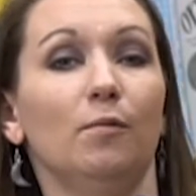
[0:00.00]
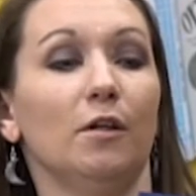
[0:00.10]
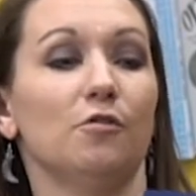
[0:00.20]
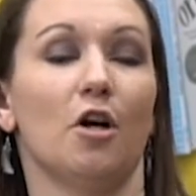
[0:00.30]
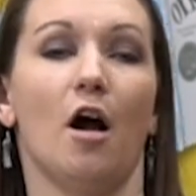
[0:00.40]

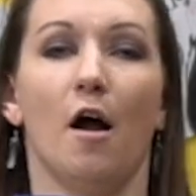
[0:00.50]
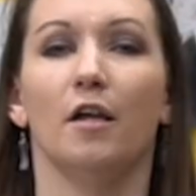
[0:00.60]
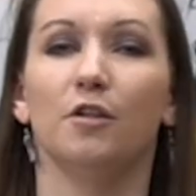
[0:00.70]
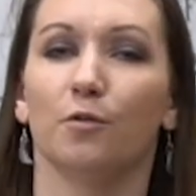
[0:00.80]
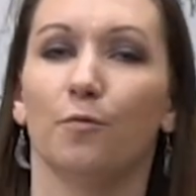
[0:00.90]
wanna draw
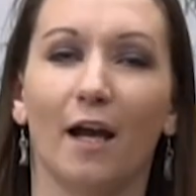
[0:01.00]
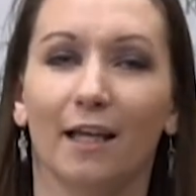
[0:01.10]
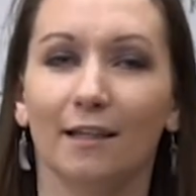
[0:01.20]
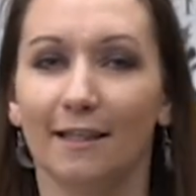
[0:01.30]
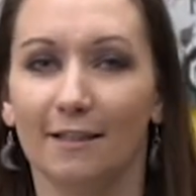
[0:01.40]
your
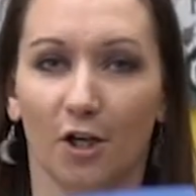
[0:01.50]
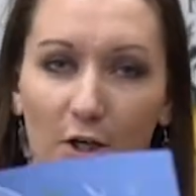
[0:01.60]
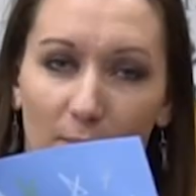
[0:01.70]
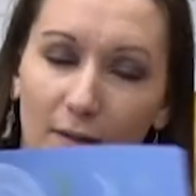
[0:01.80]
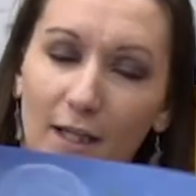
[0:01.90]
rocket landed
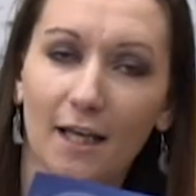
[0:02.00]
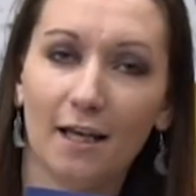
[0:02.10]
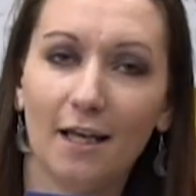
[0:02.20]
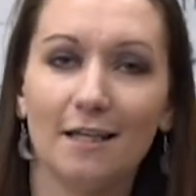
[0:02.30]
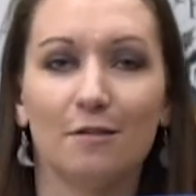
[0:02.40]
on a
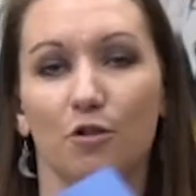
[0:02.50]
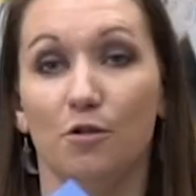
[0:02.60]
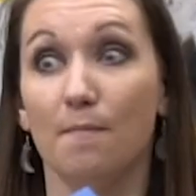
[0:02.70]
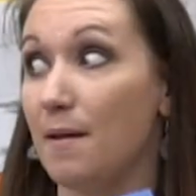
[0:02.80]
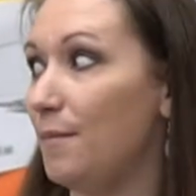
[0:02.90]
planet, or
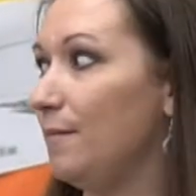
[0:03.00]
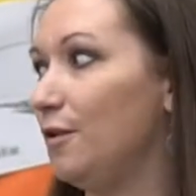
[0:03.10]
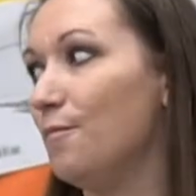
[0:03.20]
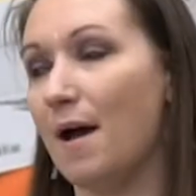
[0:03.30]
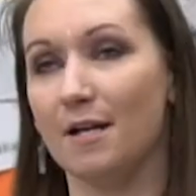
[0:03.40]
maybe
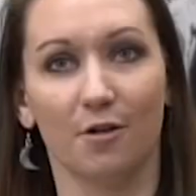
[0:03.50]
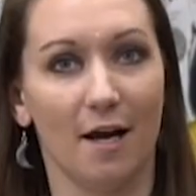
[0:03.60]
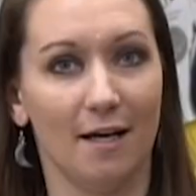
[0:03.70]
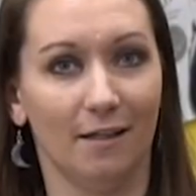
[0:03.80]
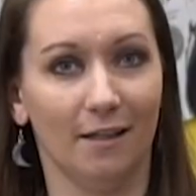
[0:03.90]
you met your
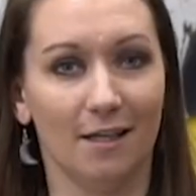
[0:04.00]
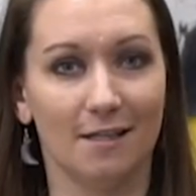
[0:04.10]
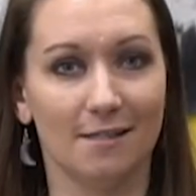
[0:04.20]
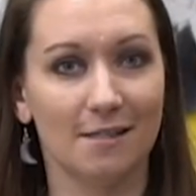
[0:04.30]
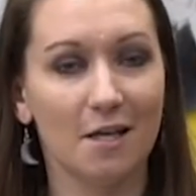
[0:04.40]

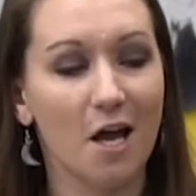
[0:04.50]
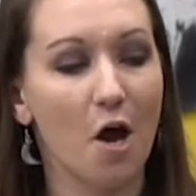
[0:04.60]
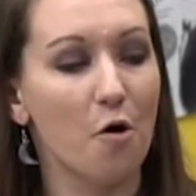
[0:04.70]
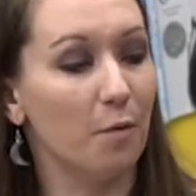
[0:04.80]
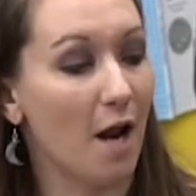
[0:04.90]
aliens,
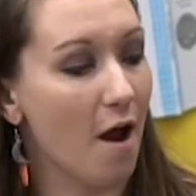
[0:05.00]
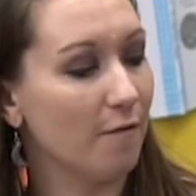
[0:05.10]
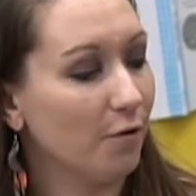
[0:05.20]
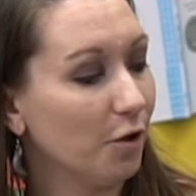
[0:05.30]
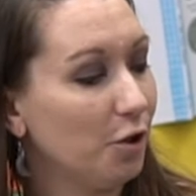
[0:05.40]

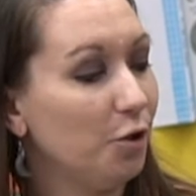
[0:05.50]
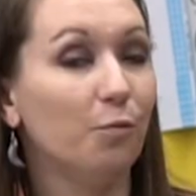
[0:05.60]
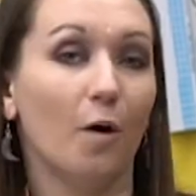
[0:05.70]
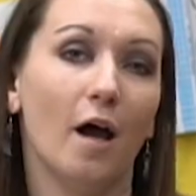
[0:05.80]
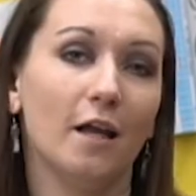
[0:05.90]
whatever you
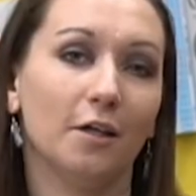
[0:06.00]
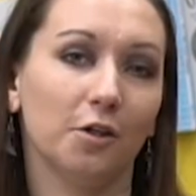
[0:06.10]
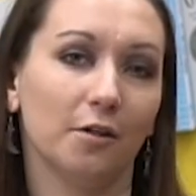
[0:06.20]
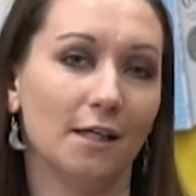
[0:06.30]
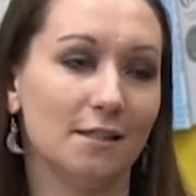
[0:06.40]
want,
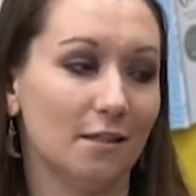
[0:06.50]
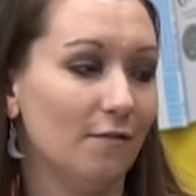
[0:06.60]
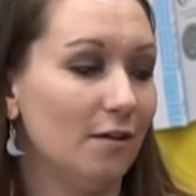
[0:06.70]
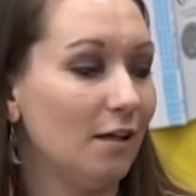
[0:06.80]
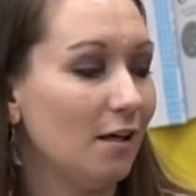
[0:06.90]

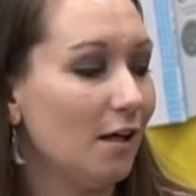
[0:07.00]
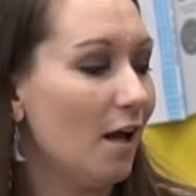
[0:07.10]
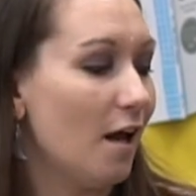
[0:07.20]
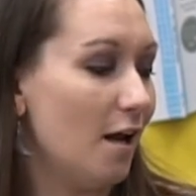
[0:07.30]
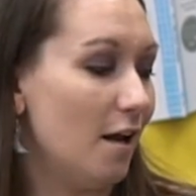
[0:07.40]
creativity
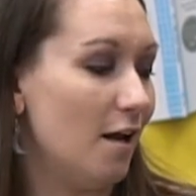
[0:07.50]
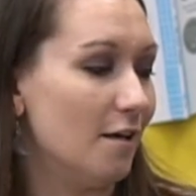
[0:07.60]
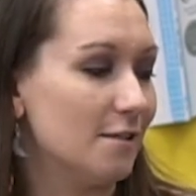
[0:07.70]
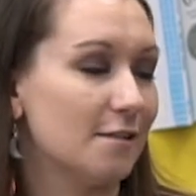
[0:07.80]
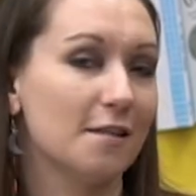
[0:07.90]

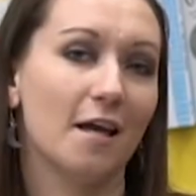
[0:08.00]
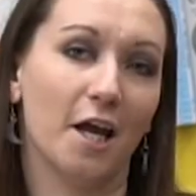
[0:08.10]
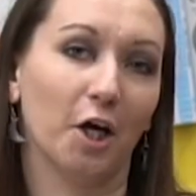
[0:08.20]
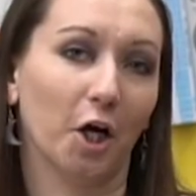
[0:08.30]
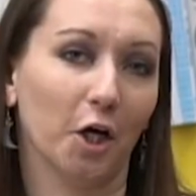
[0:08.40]
is
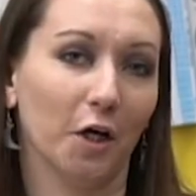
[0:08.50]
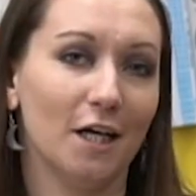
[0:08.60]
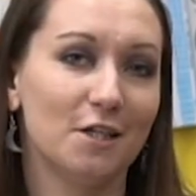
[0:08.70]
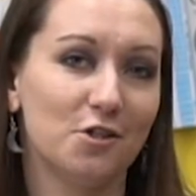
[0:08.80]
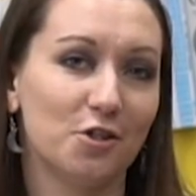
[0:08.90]

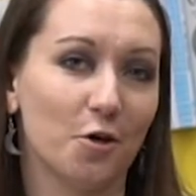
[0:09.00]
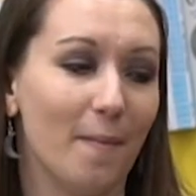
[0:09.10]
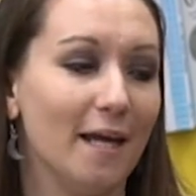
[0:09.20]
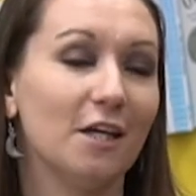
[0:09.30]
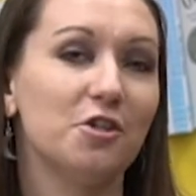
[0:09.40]
encouraged, so
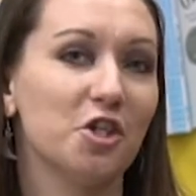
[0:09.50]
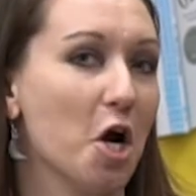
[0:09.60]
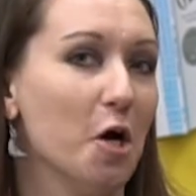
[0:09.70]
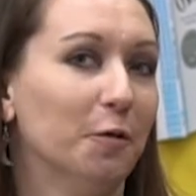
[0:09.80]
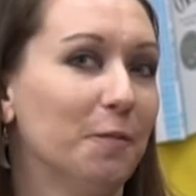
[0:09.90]
make it your
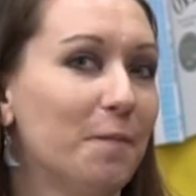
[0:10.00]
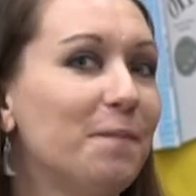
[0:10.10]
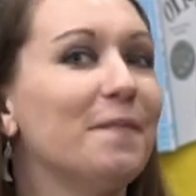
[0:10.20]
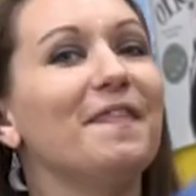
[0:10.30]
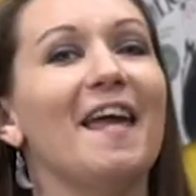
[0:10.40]
own.
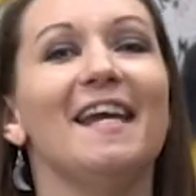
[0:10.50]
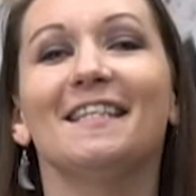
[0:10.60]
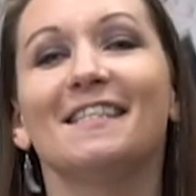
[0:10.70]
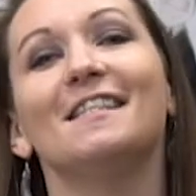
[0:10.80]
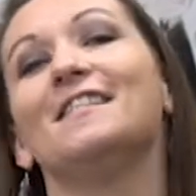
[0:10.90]
Thanks,
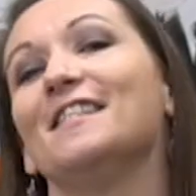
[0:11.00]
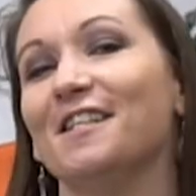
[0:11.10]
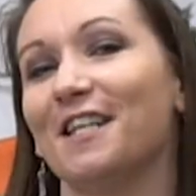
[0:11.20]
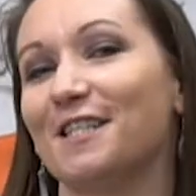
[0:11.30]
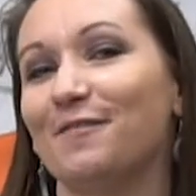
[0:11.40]
see
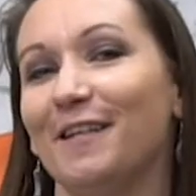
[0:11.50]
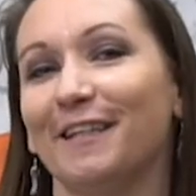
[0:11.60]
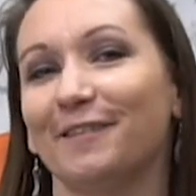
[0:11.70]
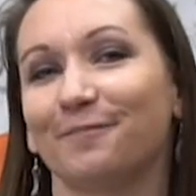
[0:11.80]
you next week.